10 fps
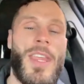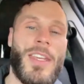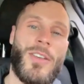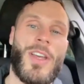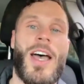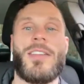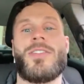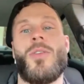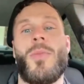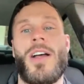Thank you guys
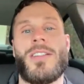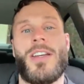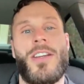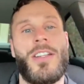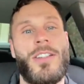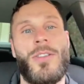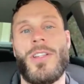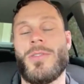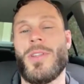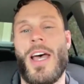so much. I couldn't do
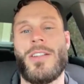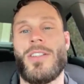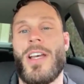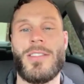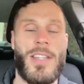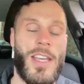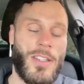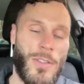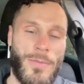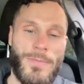this without you guys. Thank you.